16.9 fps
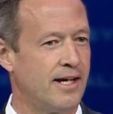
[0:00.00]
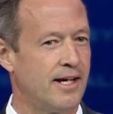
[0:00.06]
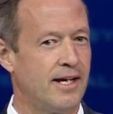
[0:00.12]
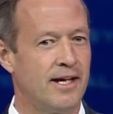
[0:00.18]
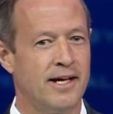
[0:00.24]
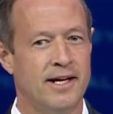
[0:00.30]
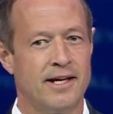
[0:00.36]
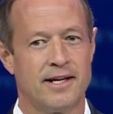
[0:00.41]

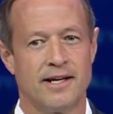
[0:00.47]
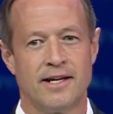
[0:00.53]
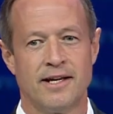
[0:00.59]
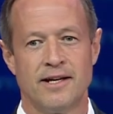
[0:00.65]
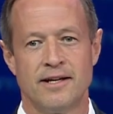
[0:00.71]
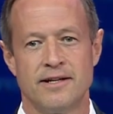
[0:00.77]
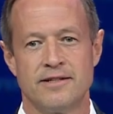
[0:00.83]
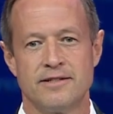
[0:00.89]
It
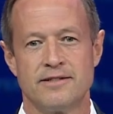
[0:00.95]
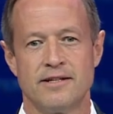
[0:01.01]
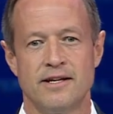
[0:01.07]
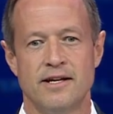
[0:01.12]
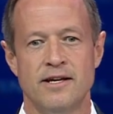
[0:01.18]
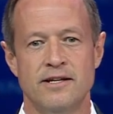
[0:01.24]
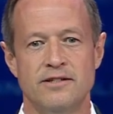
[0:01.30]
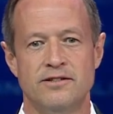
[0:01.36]
is
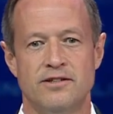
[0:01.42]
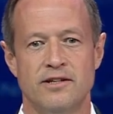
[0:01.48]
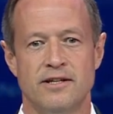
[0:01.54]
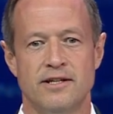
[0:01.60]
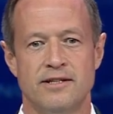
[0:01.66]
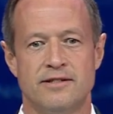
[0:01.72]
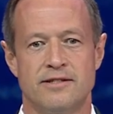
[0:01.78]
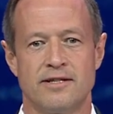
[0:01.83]

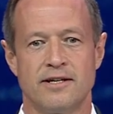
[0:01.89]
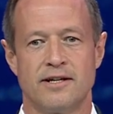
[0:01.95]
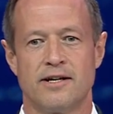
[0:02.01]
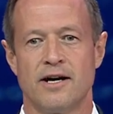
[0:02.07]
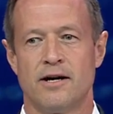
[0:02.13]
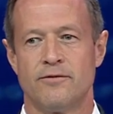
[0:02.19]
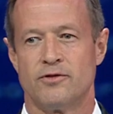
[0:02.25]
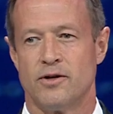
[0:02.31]
easy to
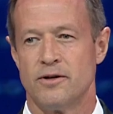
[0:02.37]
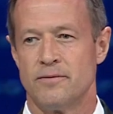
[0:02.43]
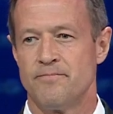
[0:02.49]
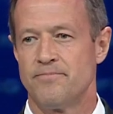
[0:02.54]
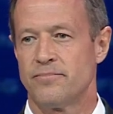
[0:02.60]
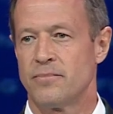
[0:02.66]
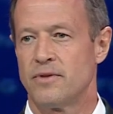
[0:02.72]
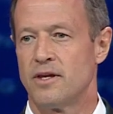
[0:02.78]
govern
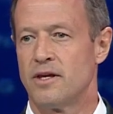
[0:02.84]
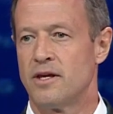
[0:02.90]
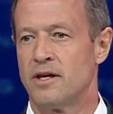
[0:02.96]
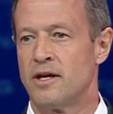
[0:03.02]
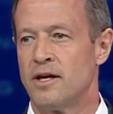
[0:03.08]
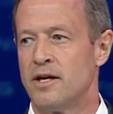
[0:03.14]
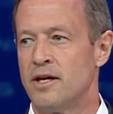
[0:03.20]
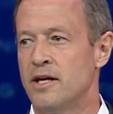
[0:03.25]

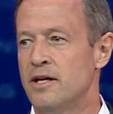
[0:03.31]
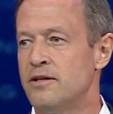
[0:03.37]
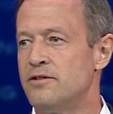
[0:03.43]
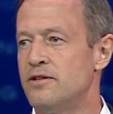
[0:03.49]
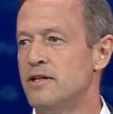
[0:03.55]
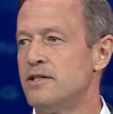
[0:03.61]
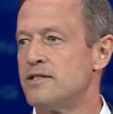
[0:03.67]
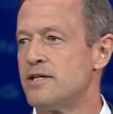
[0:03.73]
in
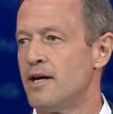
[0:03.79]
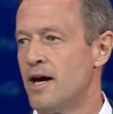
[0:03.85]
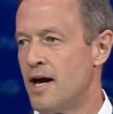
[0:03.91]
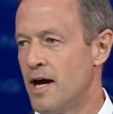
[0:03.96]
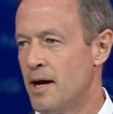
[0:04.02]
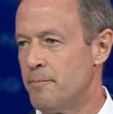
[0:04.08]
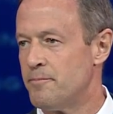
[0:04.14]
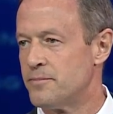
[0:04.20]
easy
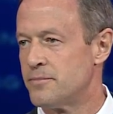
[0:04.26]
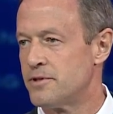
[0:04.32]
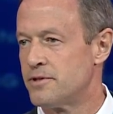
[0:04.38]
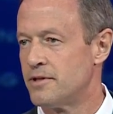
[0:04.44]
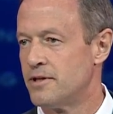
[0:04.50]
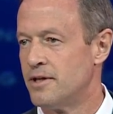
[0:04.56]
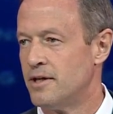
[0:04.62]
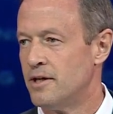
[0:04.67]
times,